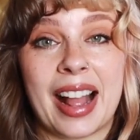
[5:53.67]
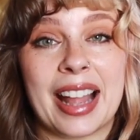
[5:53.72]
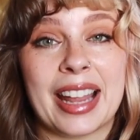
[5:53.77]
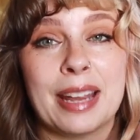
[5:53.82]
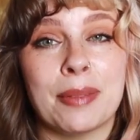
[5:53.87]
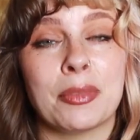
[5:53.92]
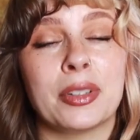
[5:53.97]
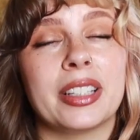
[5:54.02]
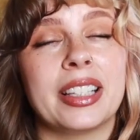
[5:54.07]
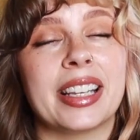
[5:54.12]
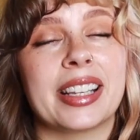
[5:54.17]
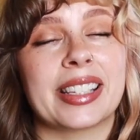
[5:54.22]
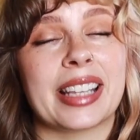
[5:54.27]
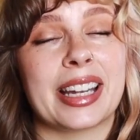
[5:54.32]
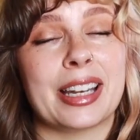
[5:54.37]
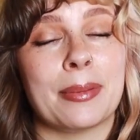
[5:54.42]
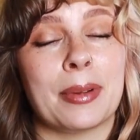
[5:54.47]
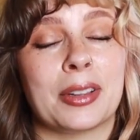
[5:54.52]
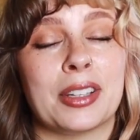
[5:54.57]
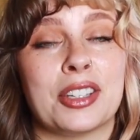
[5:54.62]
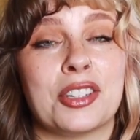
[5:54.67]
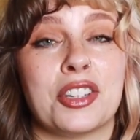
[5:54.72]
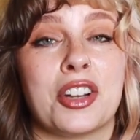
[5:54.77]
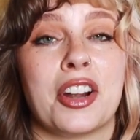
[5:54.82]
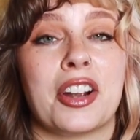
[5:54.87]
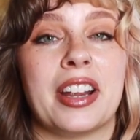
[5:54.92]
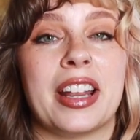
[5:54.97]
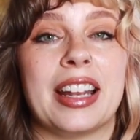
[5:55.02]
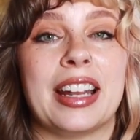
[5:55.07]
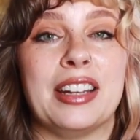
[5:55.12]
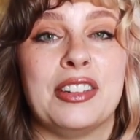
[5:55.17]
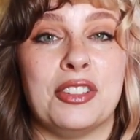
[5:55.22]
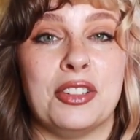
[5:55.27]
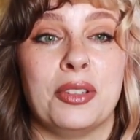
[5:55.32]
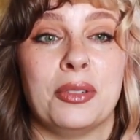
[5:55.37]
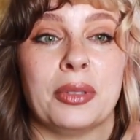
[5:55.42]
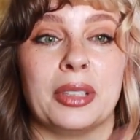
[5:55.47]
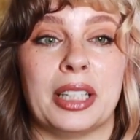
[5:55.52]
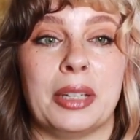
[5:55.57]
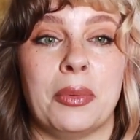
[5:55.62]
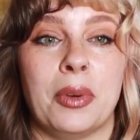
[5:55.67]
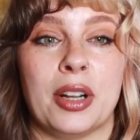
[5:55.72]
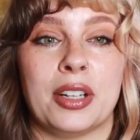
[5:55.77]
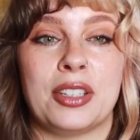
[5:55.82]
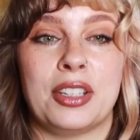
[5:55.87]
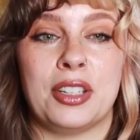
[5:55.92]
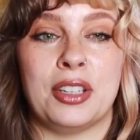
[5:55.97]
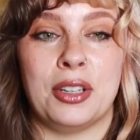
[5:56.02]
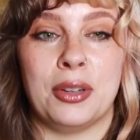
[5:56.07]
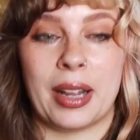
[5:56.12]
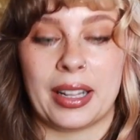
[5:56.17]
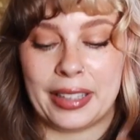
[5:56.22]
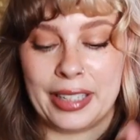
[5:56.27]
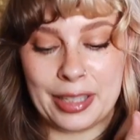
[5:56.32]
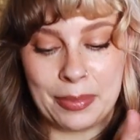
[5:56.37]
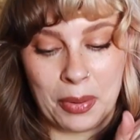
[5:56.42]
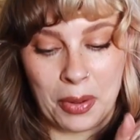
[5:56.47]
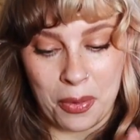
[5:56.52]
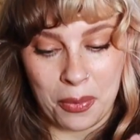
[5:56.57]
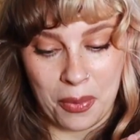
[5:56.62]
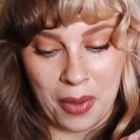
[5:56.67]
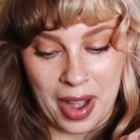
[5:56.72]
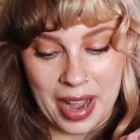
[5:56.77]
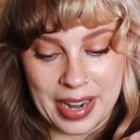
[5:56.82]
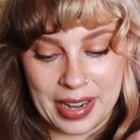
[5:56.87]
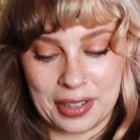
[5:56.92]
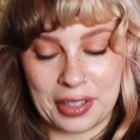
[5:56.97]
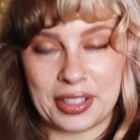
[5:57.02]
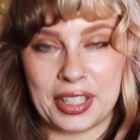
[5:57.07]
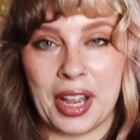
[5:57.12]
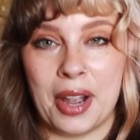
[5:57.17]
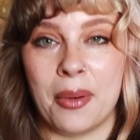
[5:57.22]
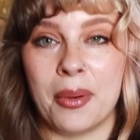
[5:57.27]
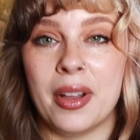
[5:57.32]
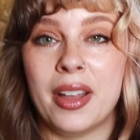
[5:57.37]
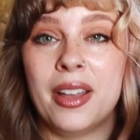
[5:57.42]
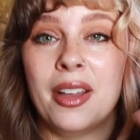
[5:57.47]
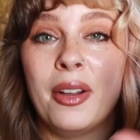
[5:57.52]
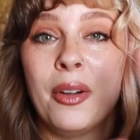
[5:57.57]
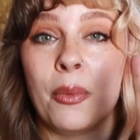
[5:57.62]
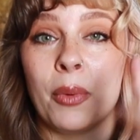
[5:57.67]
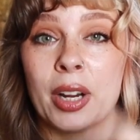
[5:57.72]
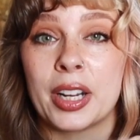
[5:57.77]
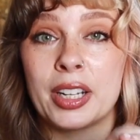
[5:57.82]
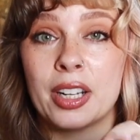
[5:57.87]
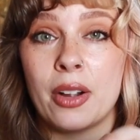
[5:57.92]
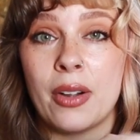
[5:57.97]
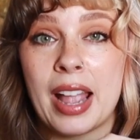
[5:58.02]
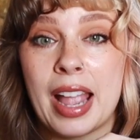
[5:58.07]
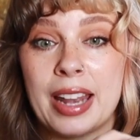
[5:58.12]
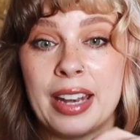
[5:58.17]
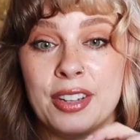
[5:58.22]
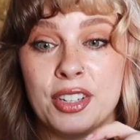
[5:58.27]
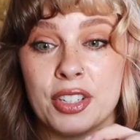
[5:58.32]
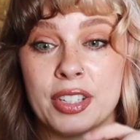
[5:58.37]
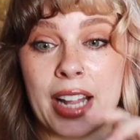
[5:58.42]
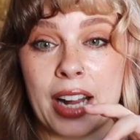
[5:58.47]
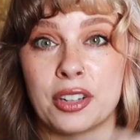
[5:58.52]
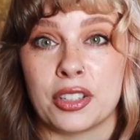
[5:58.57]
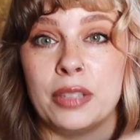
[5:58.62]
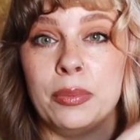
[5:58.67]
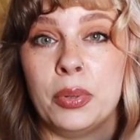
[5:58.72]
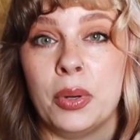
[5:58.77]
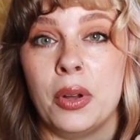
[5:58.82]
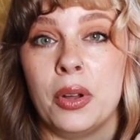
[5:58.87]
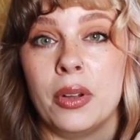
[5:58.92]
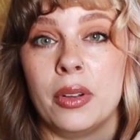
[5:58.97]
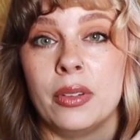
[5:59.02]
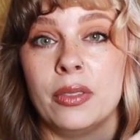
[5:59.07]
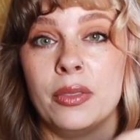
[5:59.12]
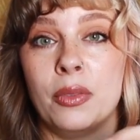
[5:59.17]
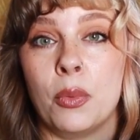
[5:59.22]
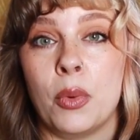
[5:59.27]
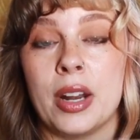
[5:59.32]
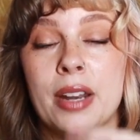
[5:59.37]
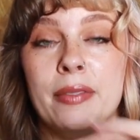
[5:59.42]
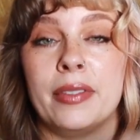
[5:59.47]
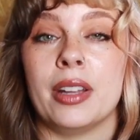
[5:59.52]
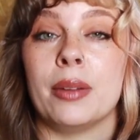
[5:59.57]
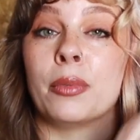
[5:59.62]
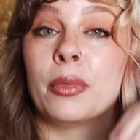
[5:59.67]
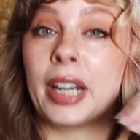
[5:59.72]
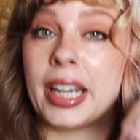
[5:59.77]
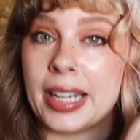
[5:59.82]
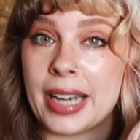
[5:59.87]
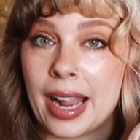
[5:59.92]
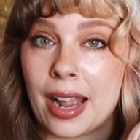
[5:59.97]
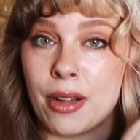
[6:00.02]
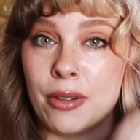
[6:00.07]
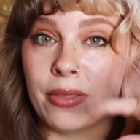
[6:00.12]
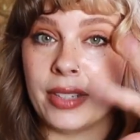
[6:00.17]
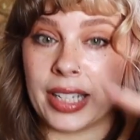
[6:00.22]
I am really excited about this jar and I do really want to at least pull one. So we're gonna go ahead and just actually pull one of them right now